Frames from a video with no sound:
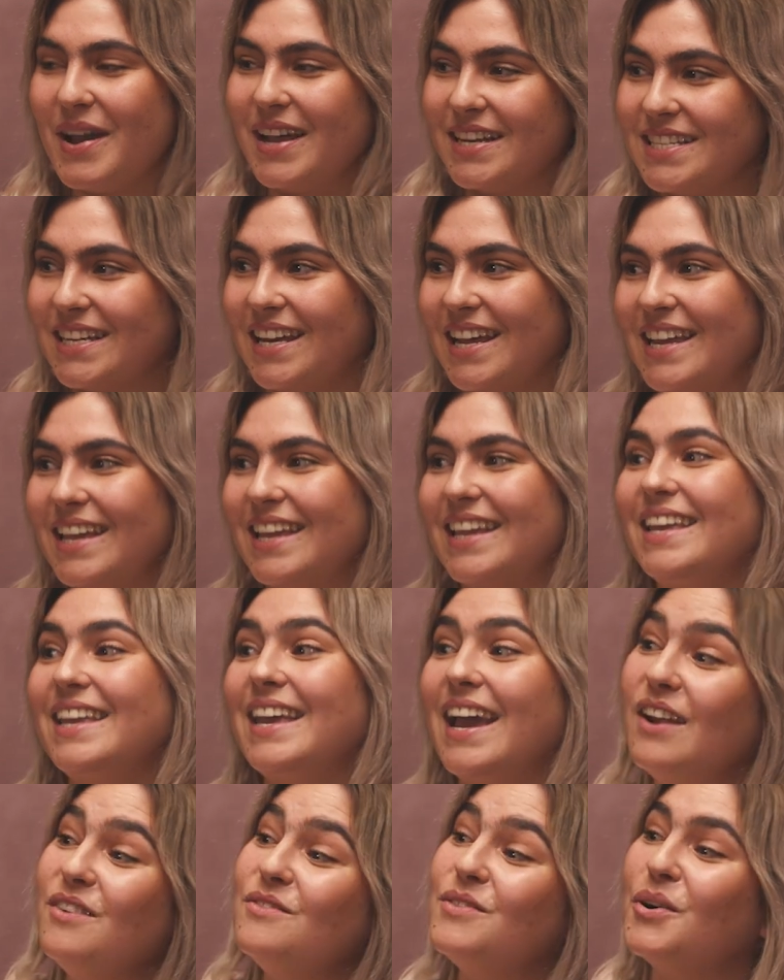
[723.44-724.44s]
had to like
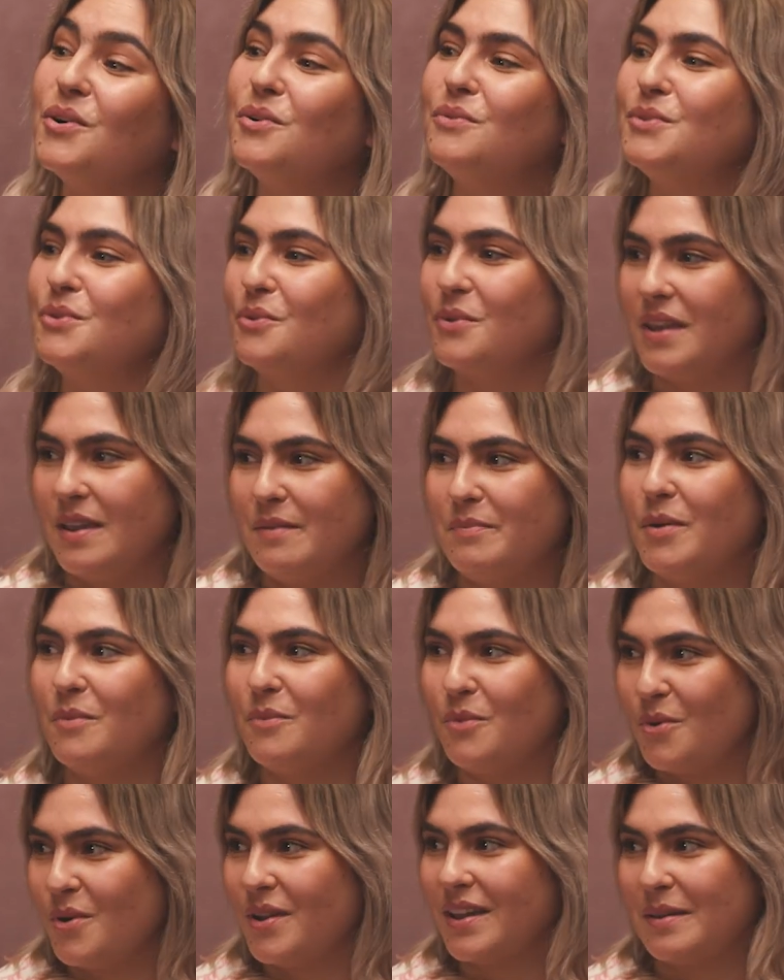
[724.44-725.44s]
get involved or keep
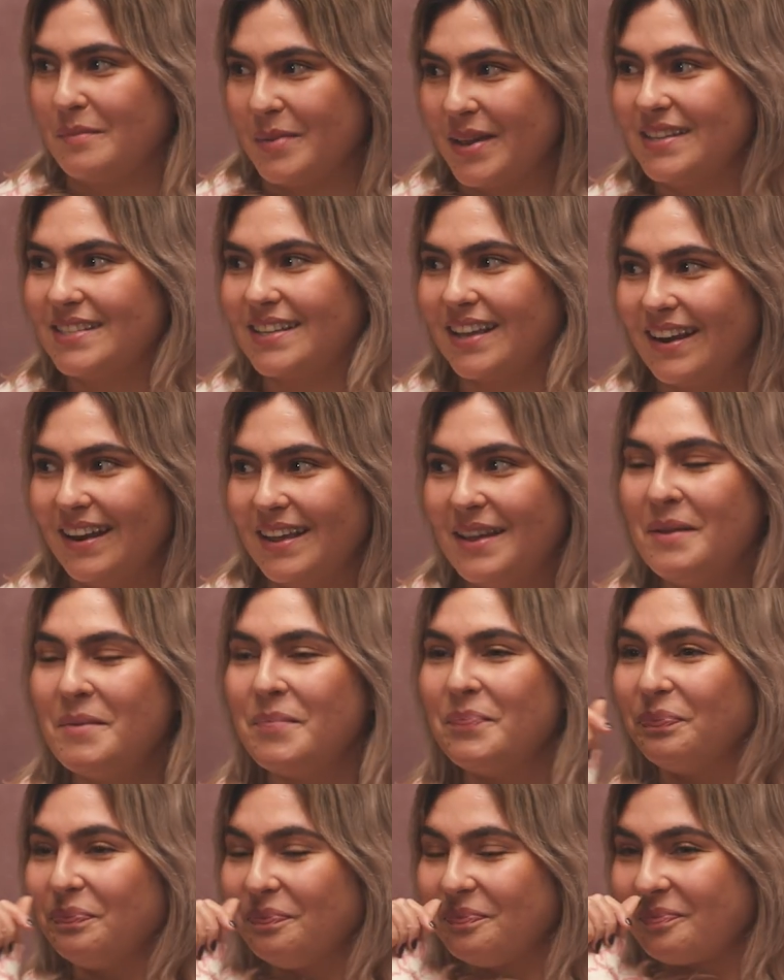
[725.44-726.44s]
on walking basically.
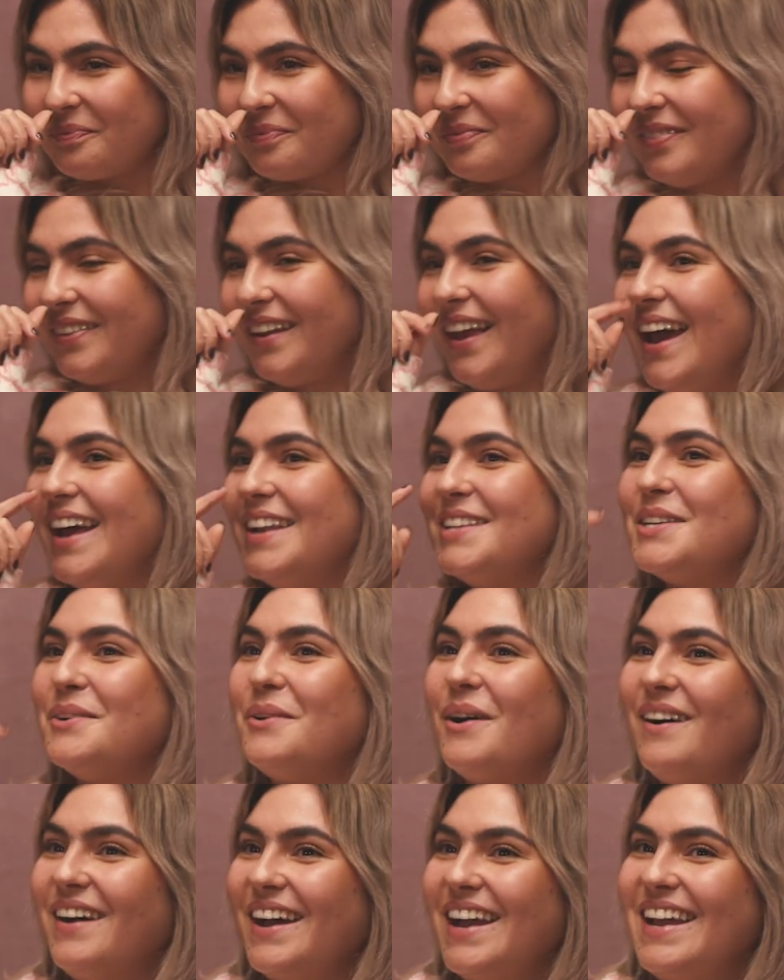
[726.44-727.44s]
And
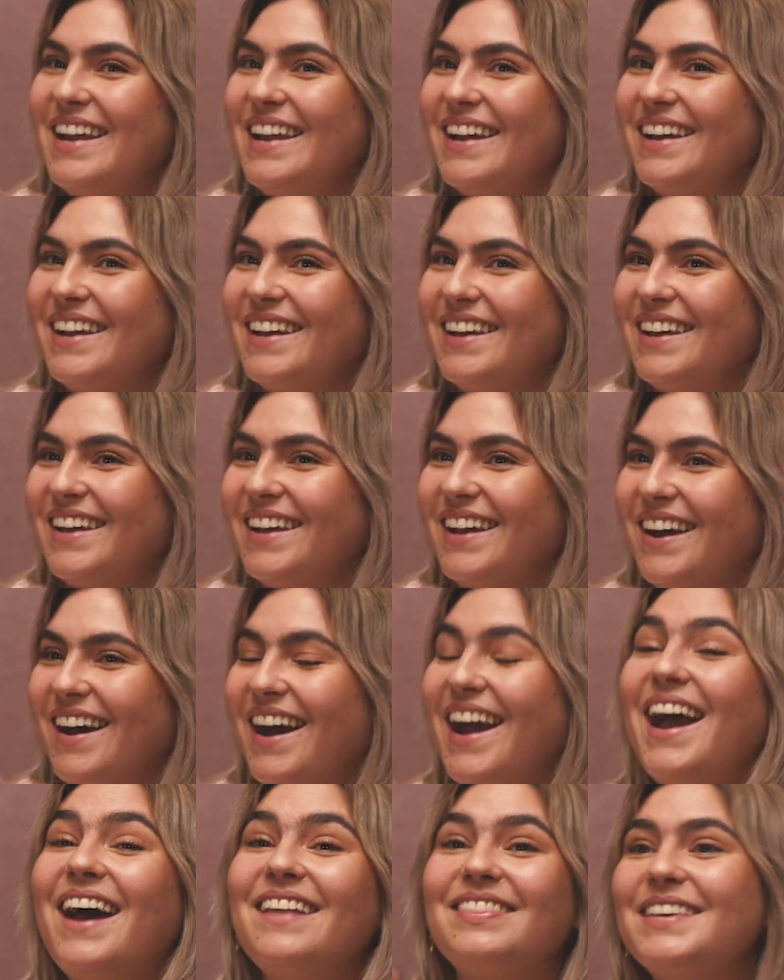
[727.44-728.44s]
so I
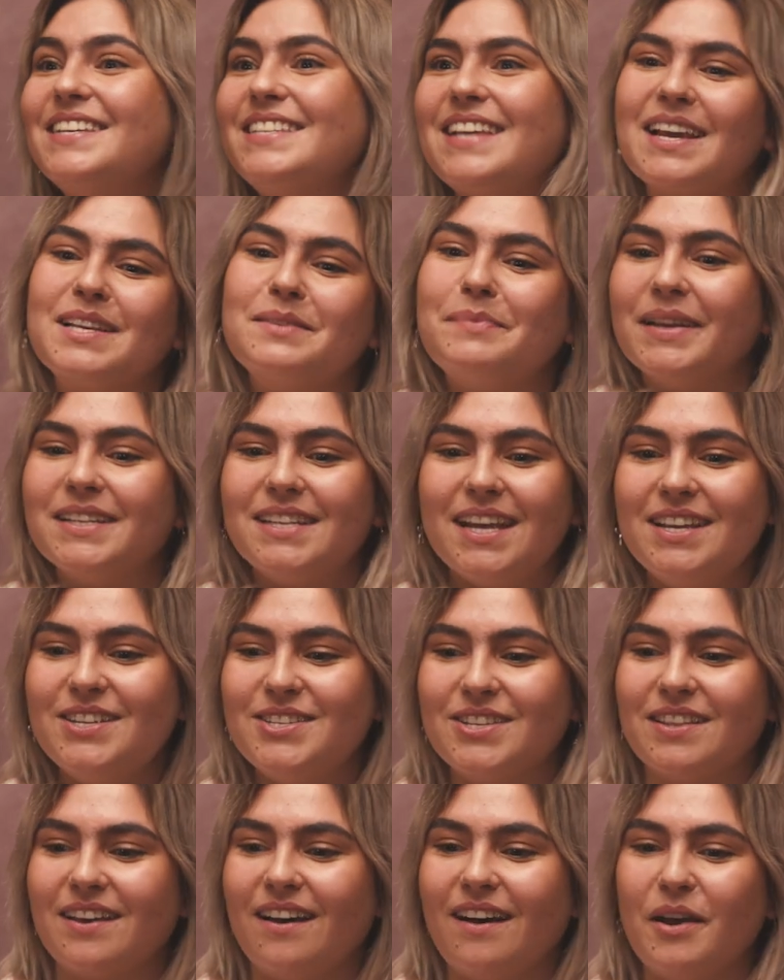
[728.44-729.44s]
had this
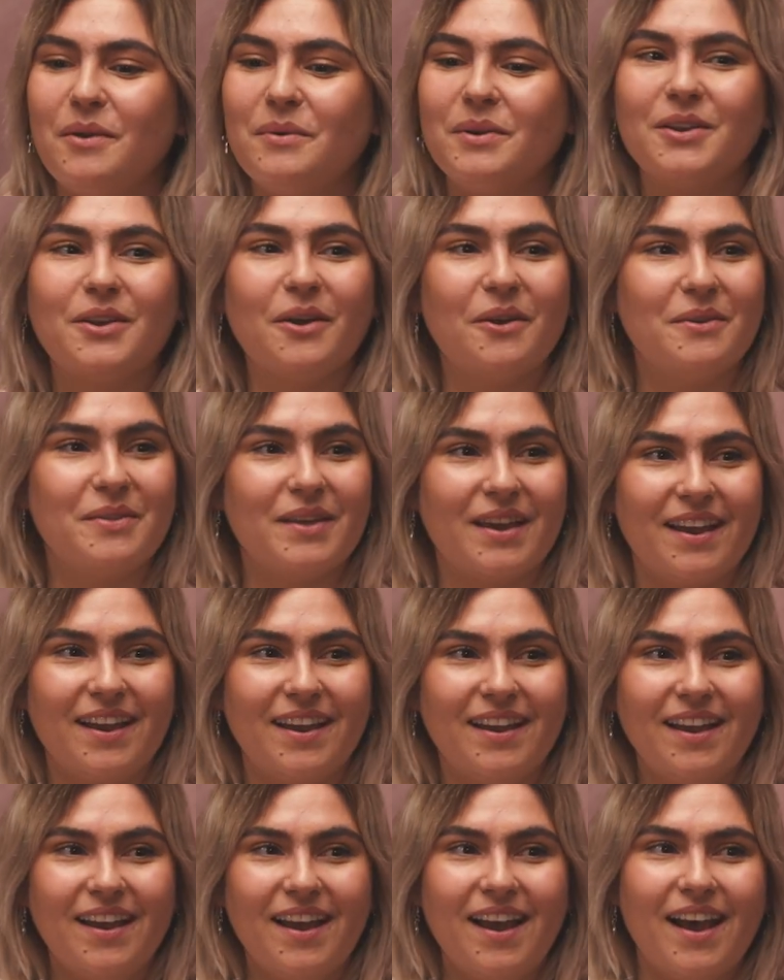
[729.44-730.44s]
expectation that I would go
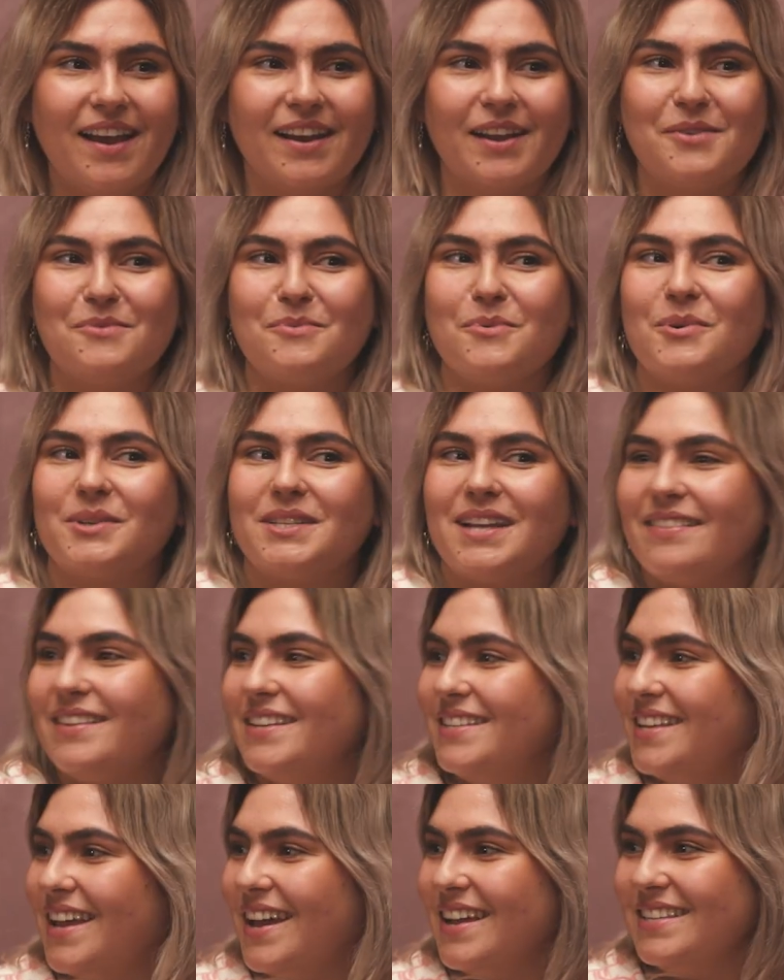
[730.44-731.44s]
there and I'd walk down the
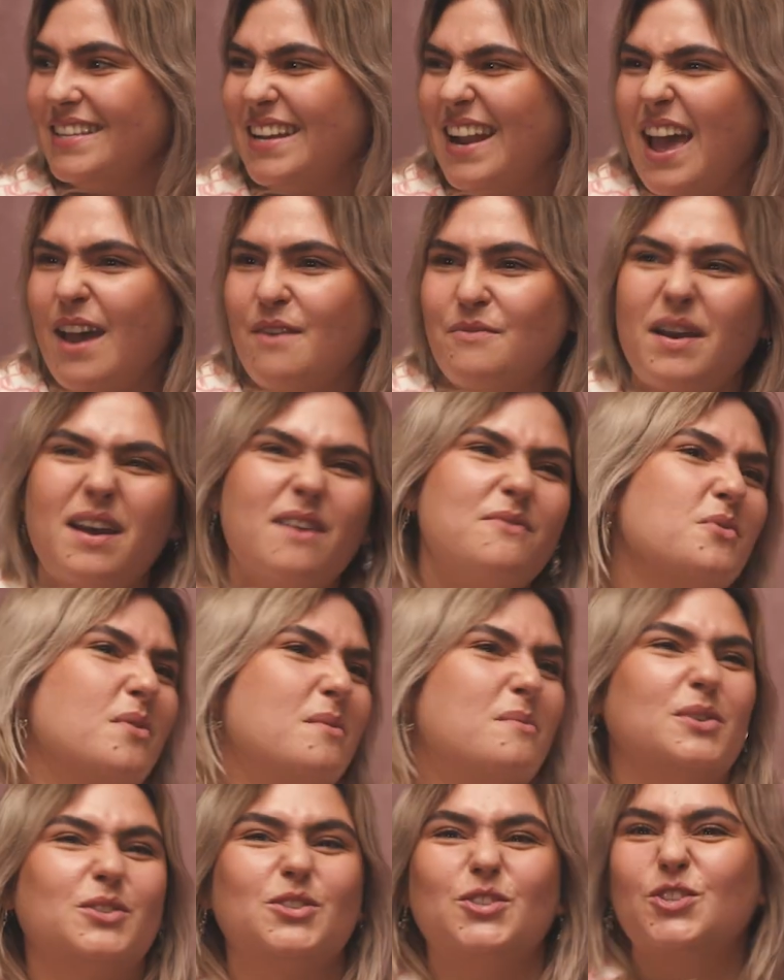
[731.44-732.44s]
stairs and
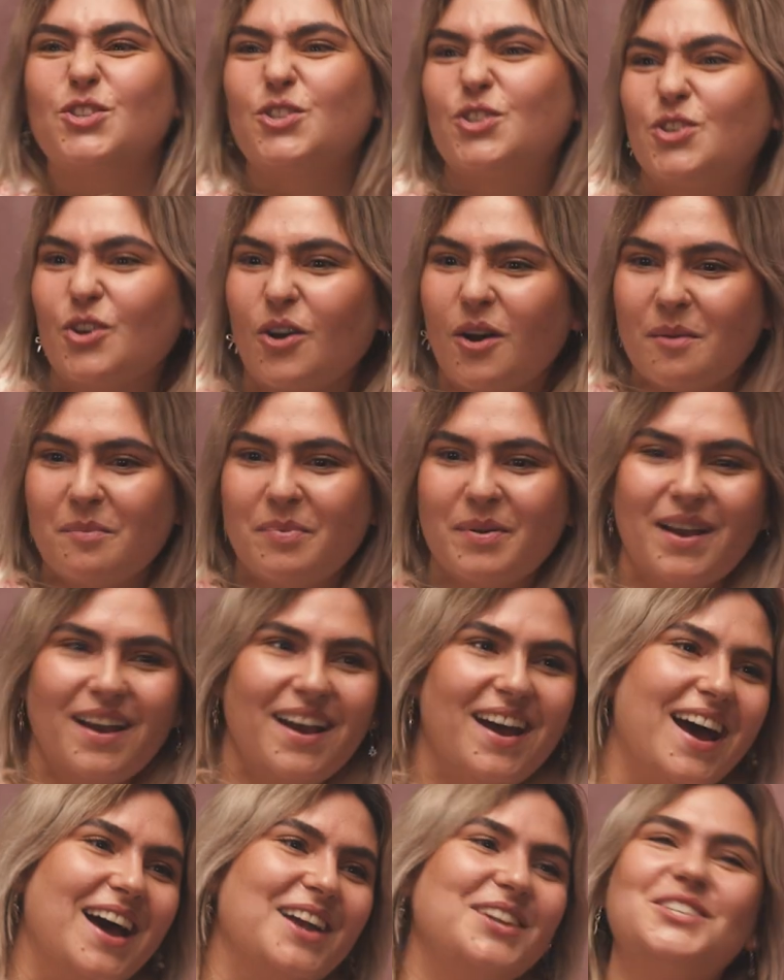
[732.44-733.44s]
everyone would stop
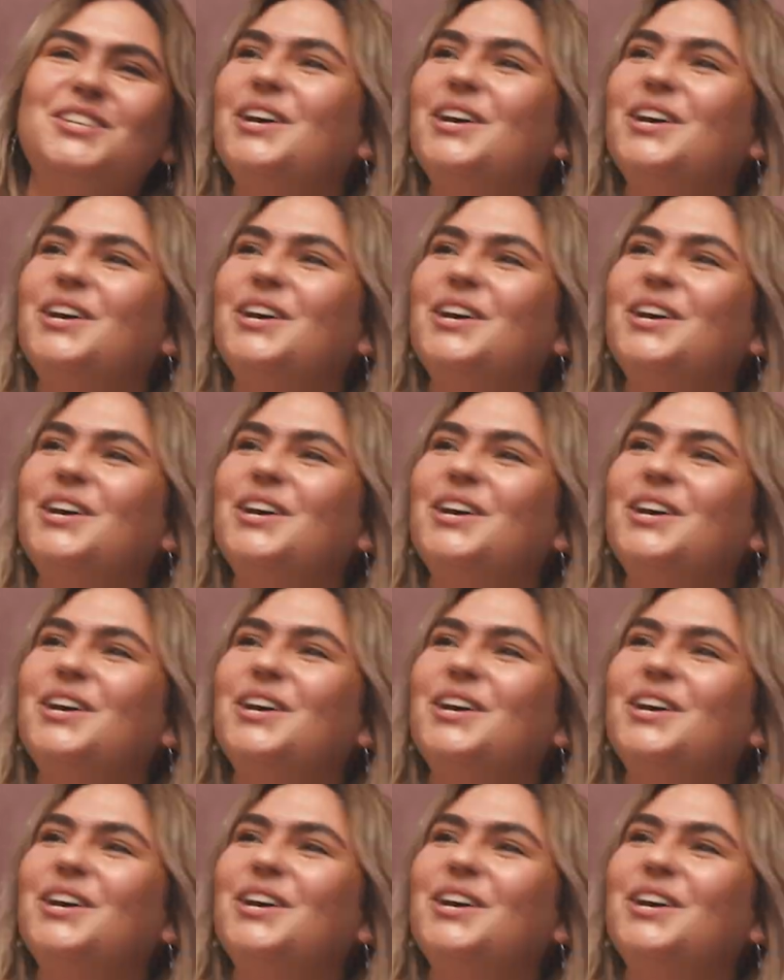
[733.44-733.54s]
and